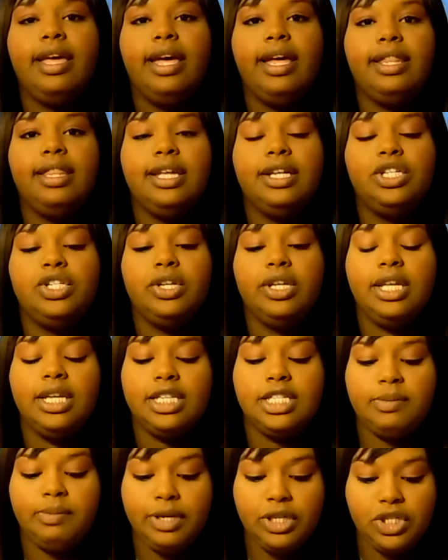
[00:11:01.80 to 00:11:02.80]
that they took
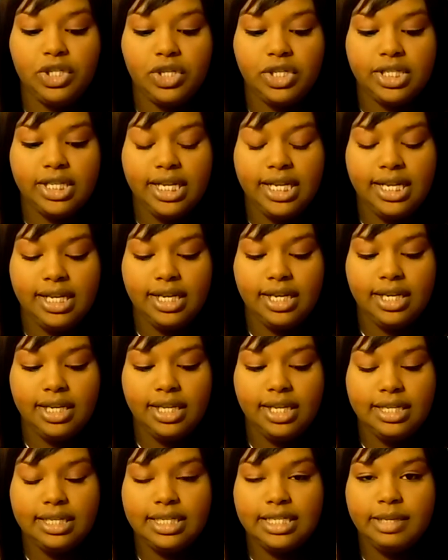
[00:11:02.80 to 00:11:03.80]
his pictures
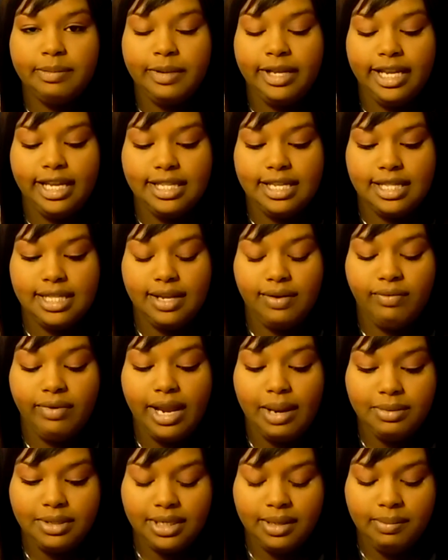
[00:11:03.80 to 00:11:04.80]
in. This is the blanket that they
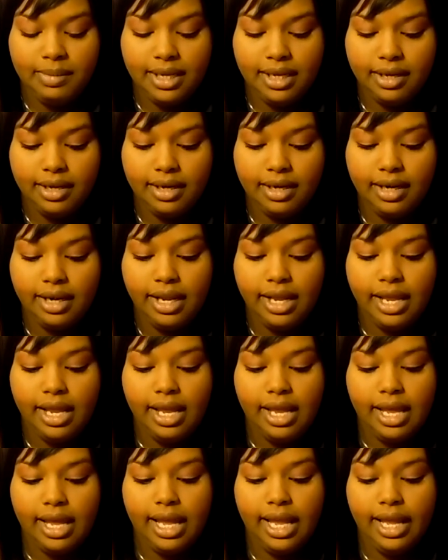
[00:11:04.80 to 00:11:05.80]
wrapped him in.
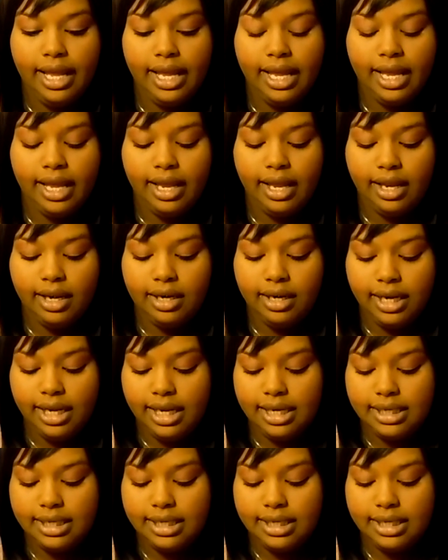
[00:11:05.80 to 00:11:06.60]
And